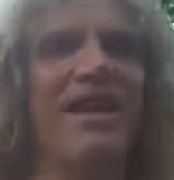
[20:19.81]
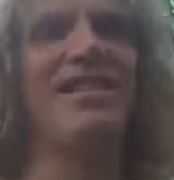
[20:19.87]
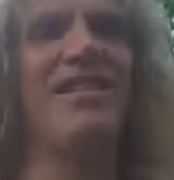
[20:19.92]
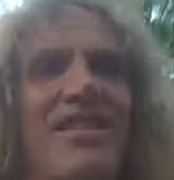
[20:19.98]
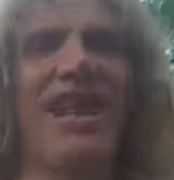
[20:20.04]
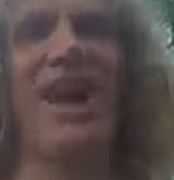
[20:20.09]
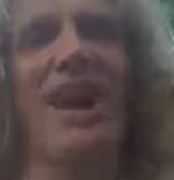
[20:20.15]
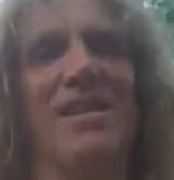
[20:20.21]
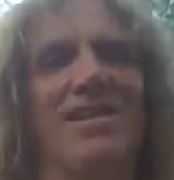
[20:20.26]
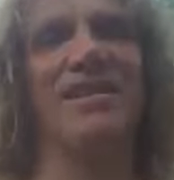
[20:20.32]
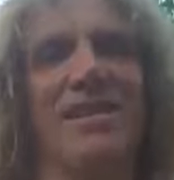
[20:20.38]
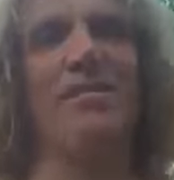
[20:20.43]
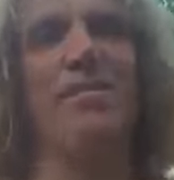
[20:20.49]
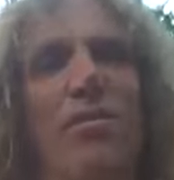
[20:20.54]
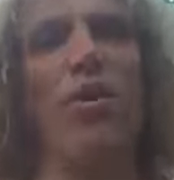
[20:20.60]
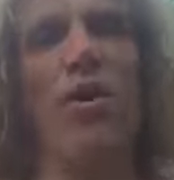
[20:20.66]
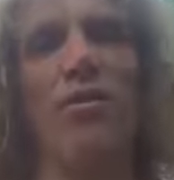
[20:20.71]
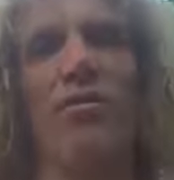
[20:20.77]
That's an
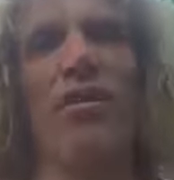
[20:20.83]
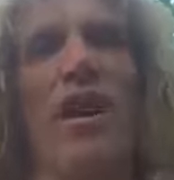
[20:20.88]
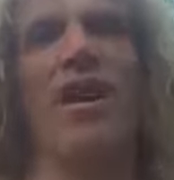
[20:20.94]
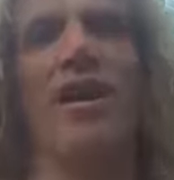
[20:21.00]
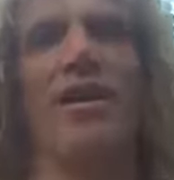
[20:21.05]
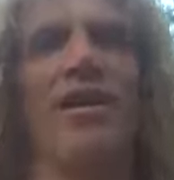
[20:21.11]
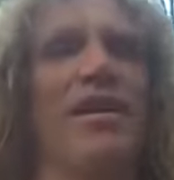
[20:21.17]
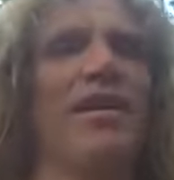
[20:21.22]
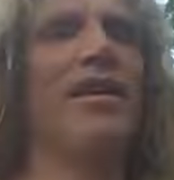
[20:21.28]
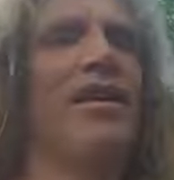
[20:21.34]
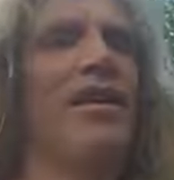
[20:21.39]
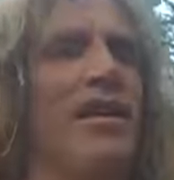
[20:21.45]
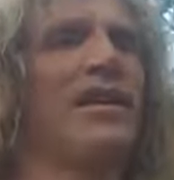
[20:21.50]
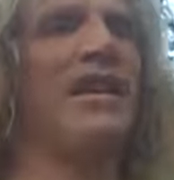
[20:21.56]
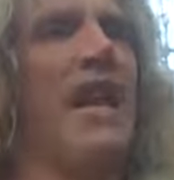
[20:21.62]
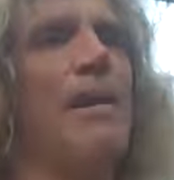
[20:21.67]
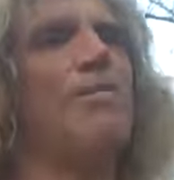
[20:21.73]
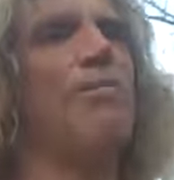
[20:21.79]
oxymoron.
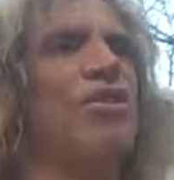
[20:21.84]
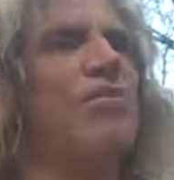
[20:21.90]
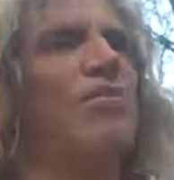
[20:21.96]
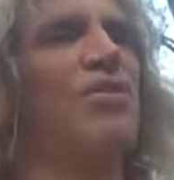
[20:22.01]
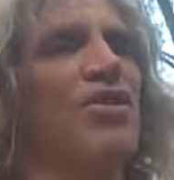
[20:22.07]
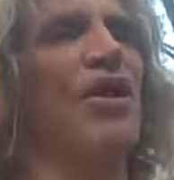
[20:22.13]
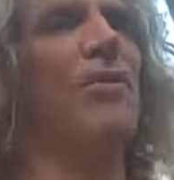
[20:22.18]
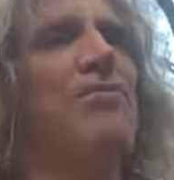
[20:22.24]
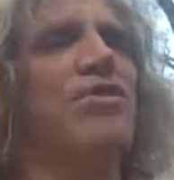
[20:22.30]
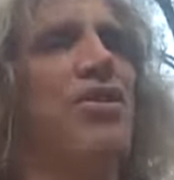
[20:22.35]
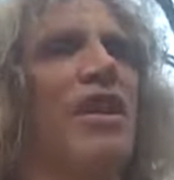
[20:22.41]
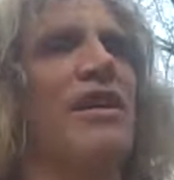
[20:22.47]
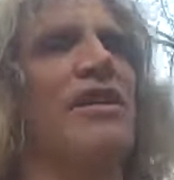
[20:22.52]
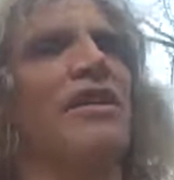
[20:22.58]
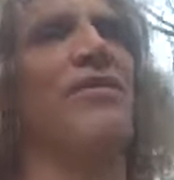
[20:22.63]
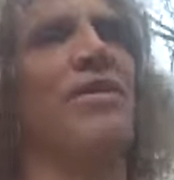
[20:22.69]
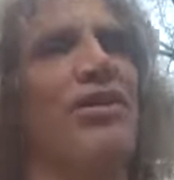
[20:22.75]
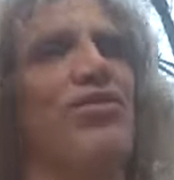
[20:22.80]
You can't put
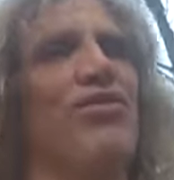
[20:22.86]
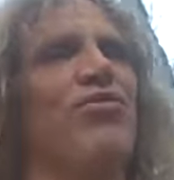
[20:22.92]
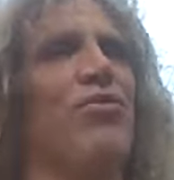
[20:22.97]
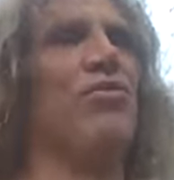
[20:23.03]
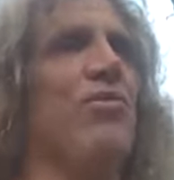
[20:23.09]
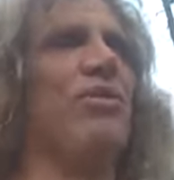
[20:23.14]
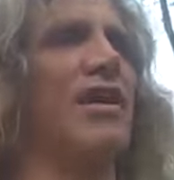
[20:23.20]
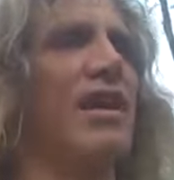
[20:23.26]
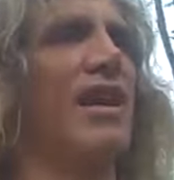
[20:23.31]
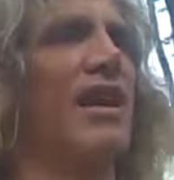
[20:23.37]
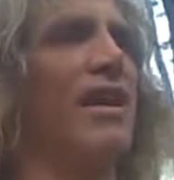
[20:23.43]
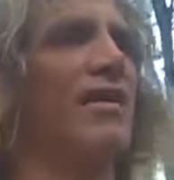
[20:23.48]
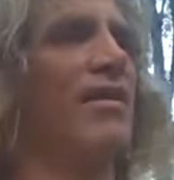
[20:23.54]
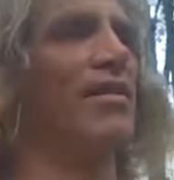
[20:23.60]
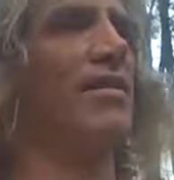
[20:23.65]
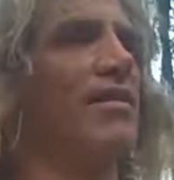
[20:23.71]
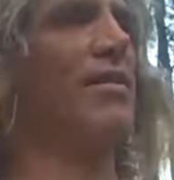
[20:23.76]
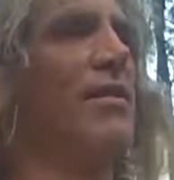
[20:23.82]
subjective and truth
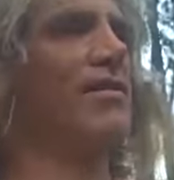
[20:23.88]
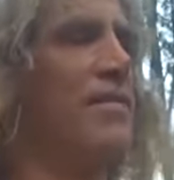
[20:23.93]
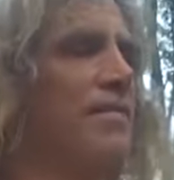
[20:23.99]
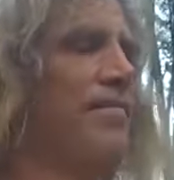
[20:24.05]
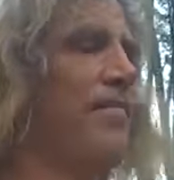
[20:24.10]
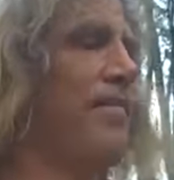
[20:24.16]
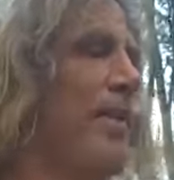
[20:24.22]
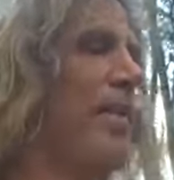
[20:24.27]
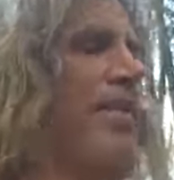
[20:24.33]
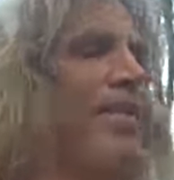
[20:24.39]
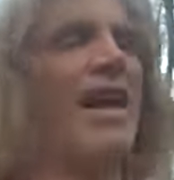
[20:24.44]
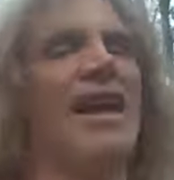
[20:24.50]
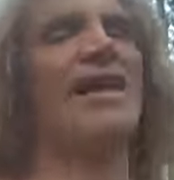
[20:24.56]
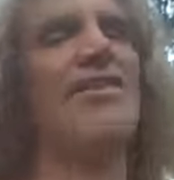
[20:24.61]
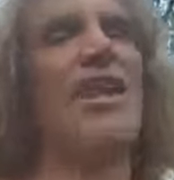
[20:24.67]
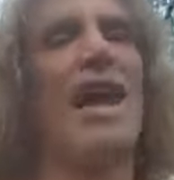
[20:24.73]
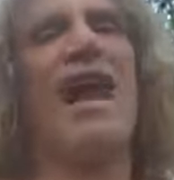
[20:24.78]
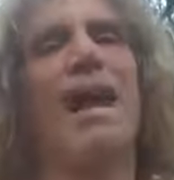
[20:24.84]
together.
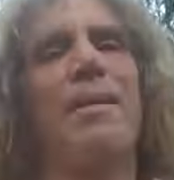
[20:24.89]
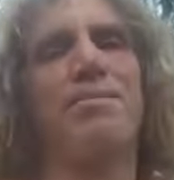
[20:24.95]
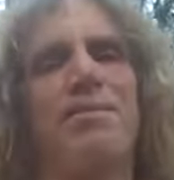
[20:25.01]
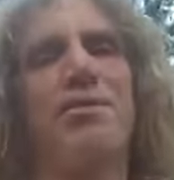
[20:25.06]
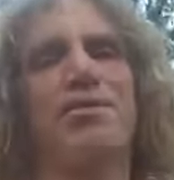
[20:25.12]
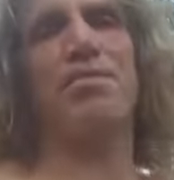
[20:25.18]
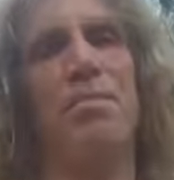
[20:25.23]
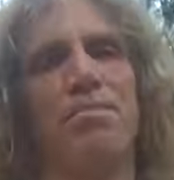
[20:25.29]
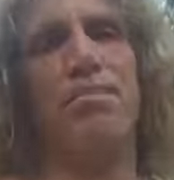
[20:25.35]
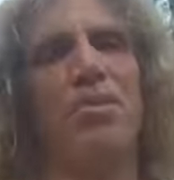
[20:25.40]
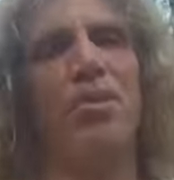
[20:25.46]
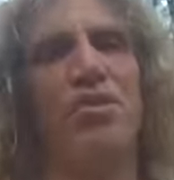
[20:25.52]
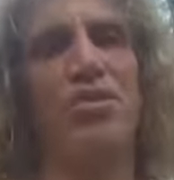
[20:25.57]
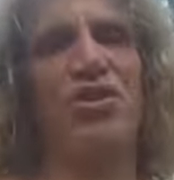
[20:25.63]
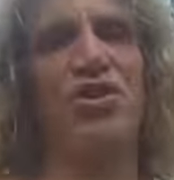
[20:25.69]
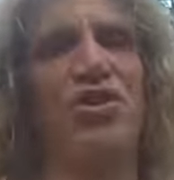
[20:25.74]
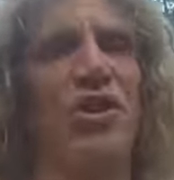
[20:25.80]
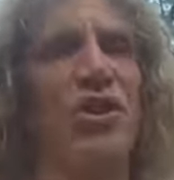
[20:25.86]
That's absolute
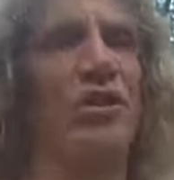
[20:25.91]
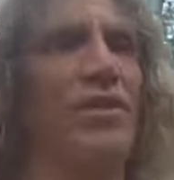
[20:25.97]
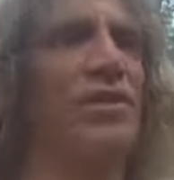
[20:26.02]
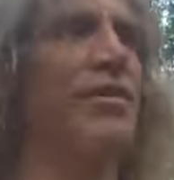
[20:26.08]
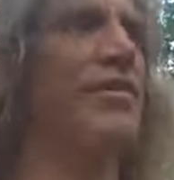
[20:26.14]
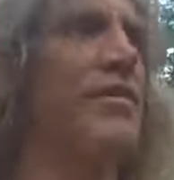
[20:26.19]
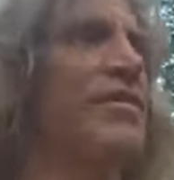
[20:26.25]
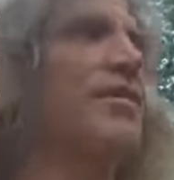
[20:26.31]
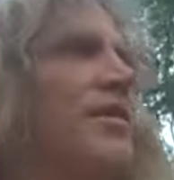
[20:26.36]
bullshit.